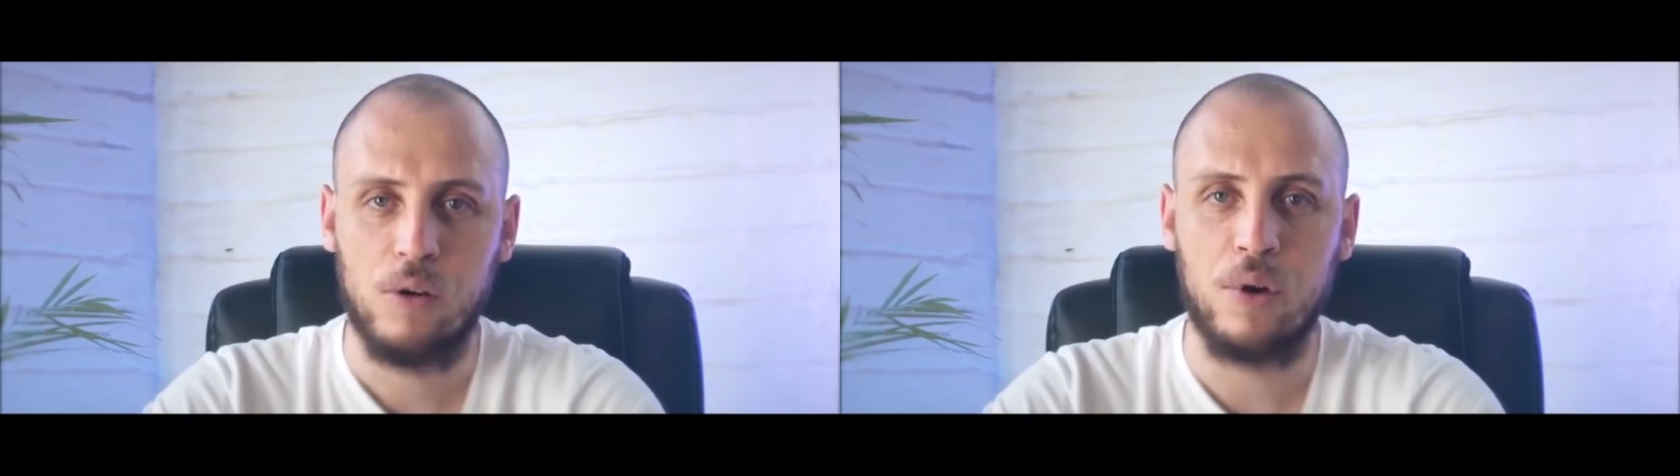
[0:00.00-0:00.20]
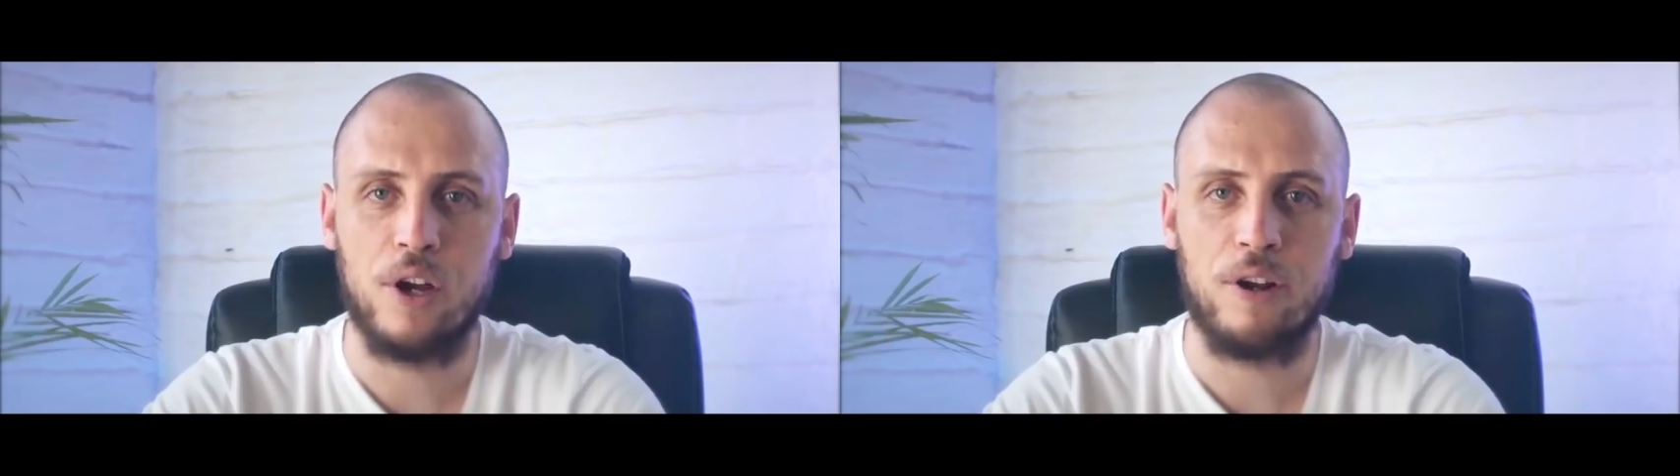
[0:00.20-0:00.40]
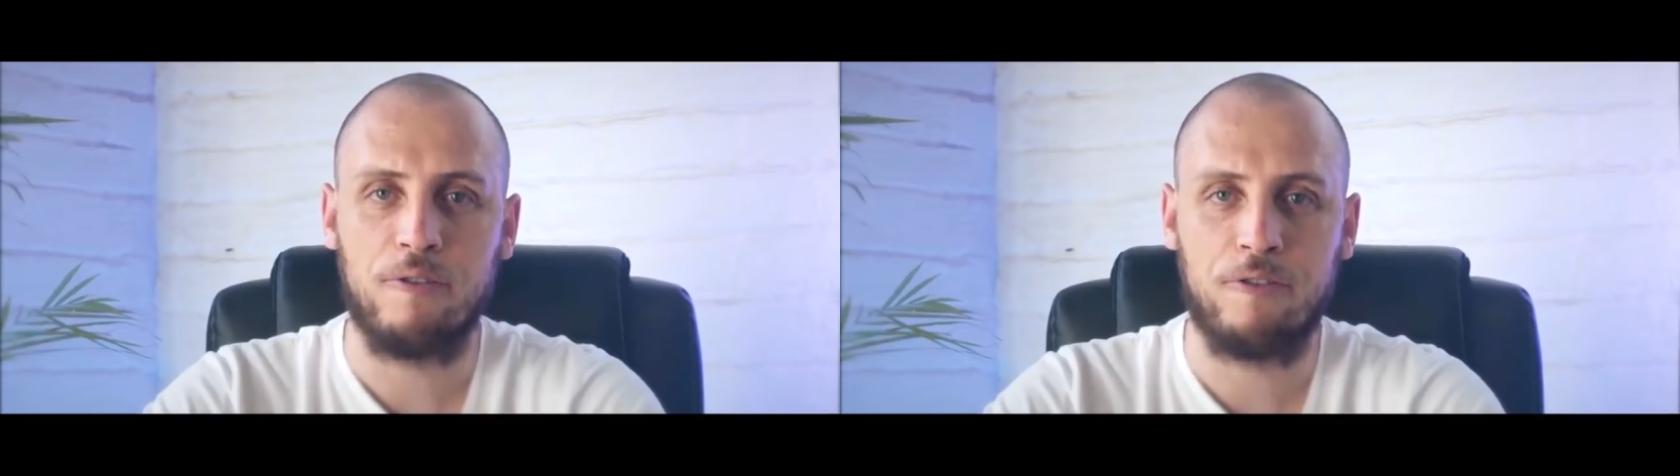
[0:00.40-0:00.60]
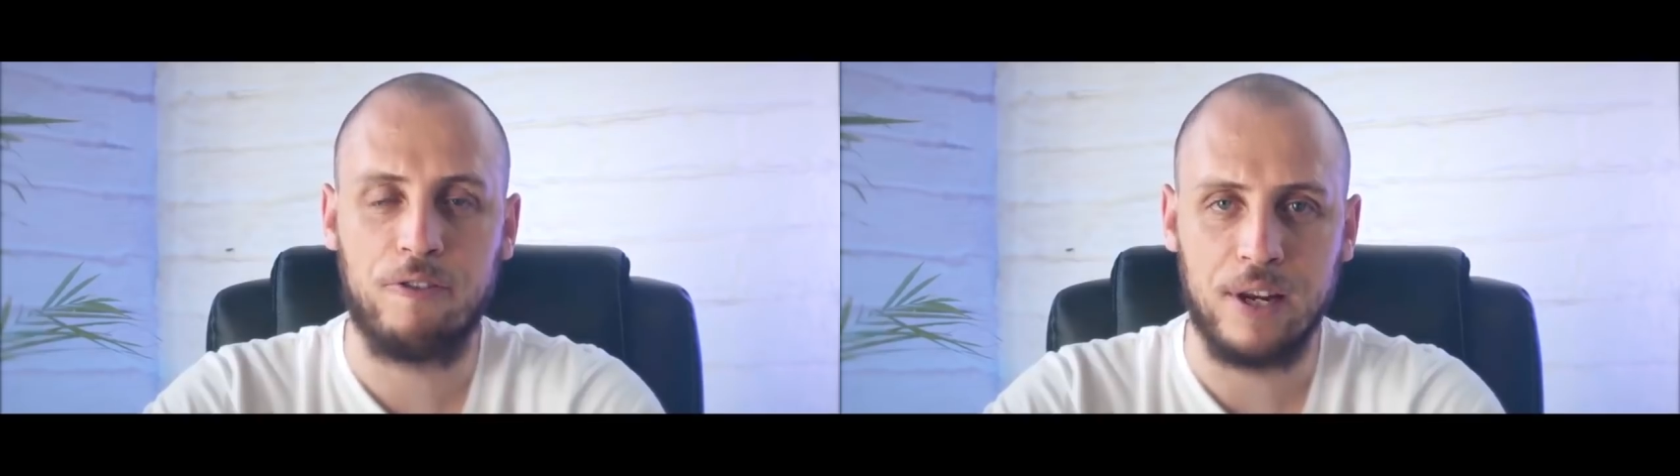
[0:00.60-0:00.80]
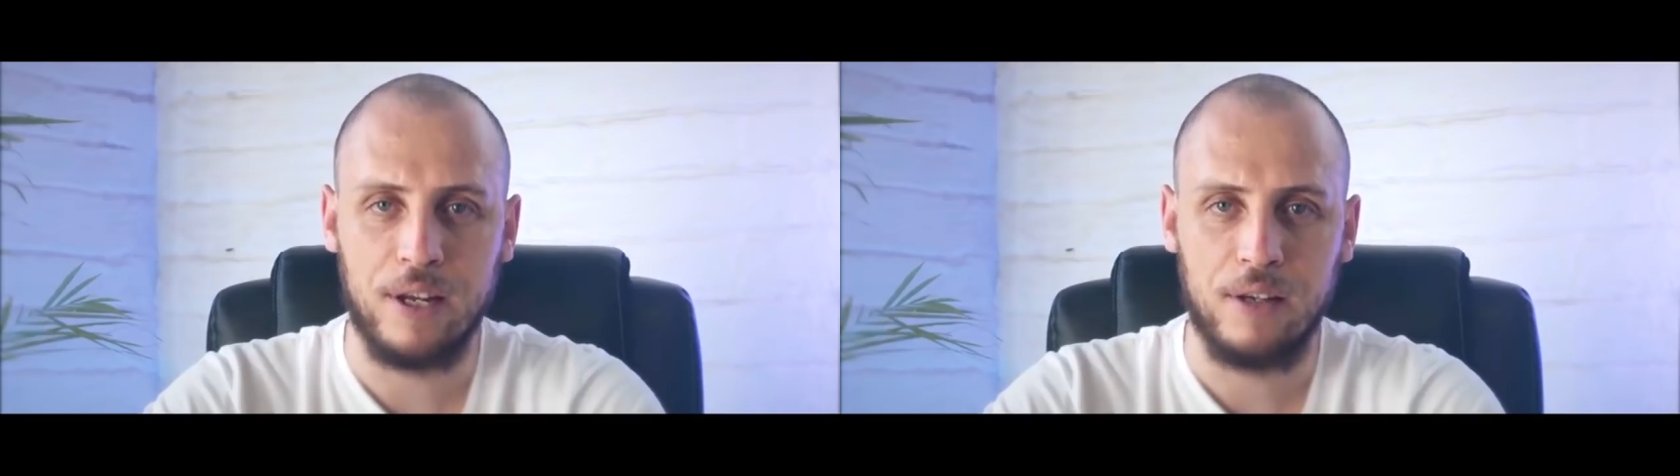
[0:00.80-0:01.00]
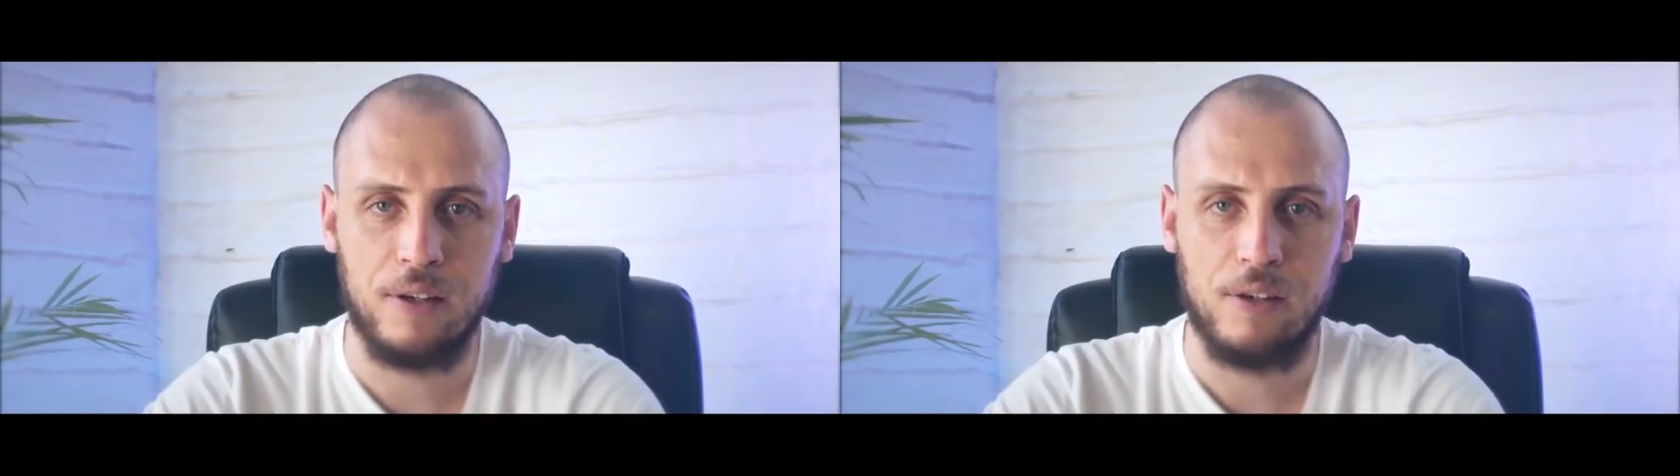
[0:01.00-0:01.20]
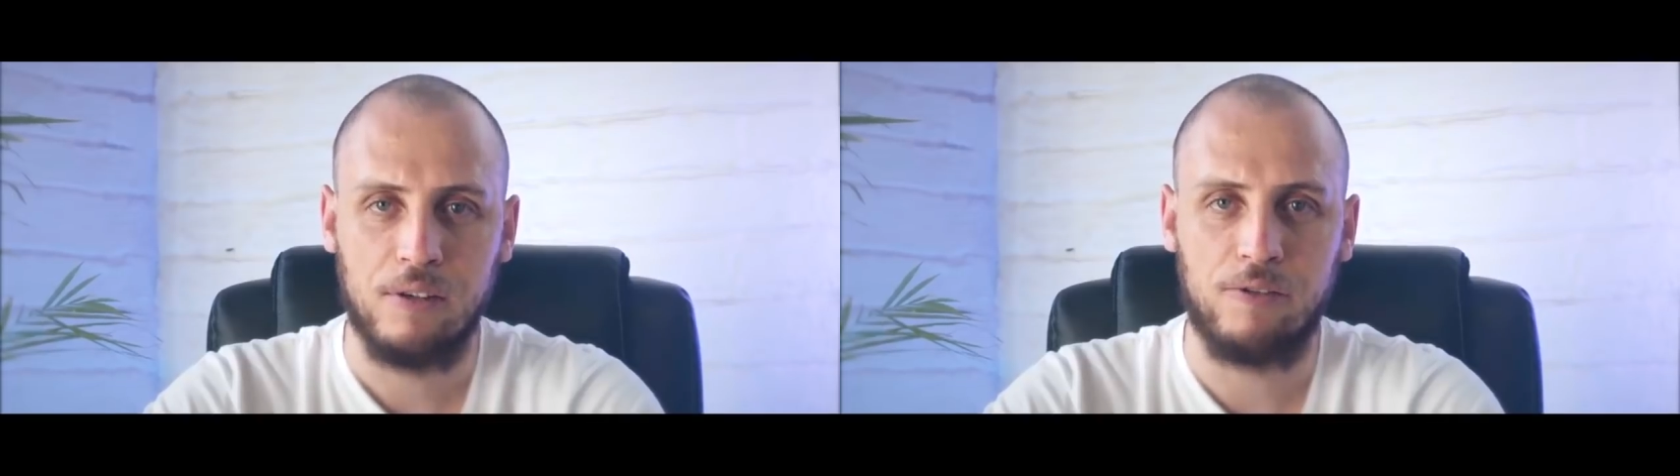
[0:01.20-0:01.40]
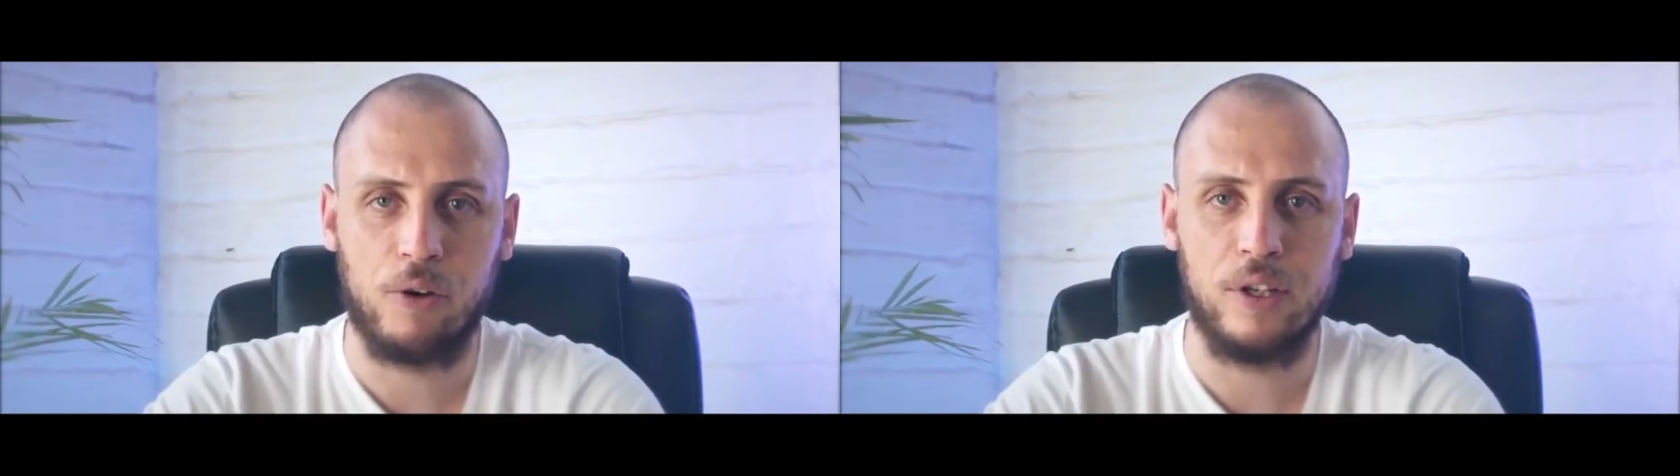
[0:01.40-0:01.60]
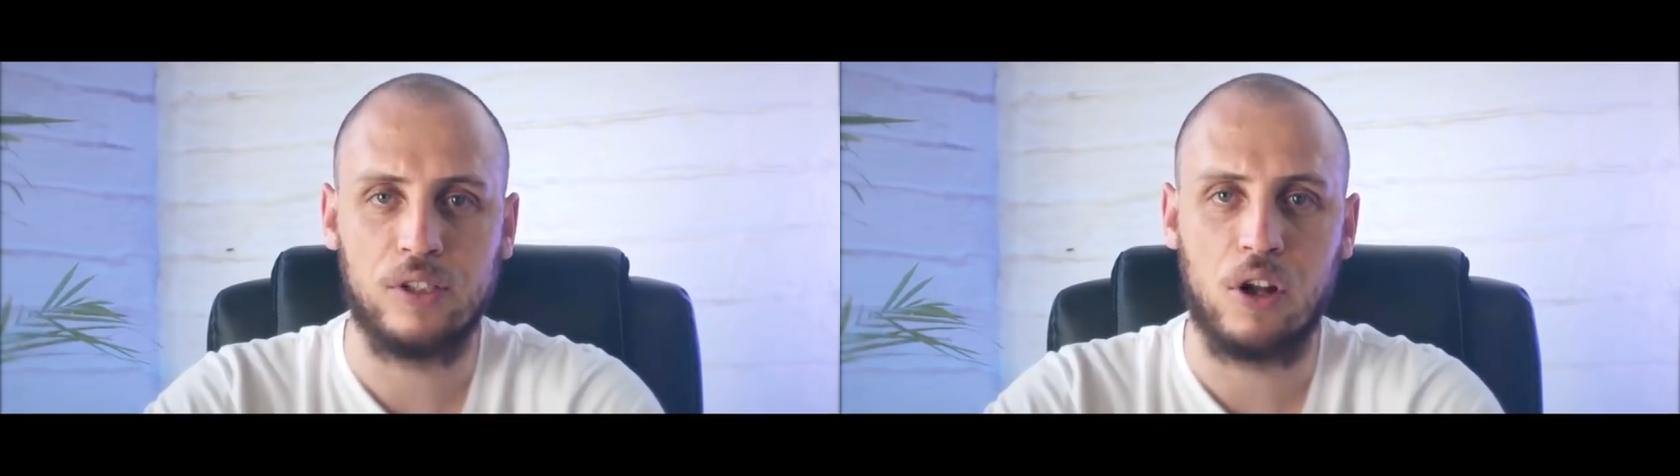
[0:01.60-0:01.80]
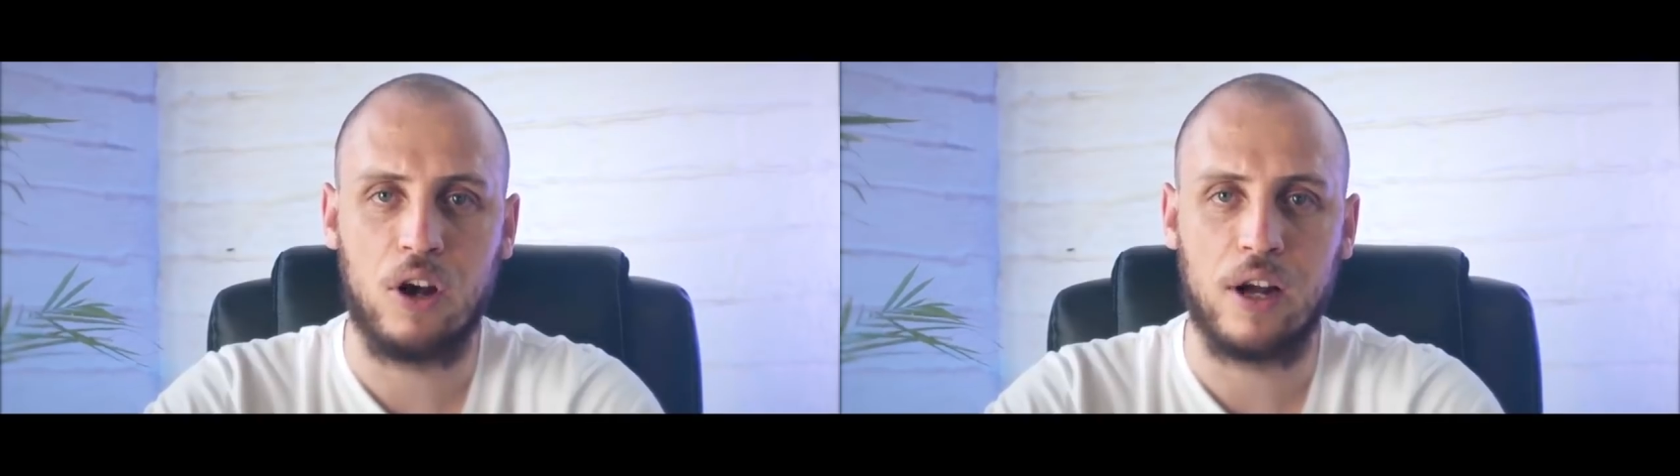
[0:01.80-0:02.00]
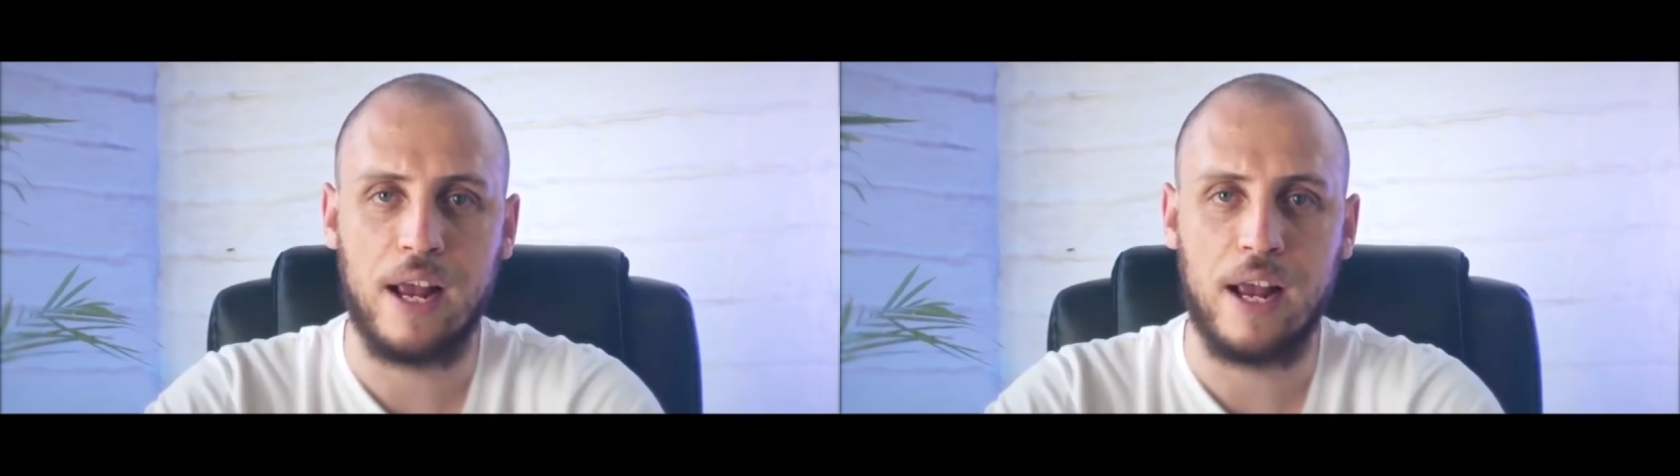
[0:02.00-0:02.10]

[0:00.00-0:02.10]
we are not free for as long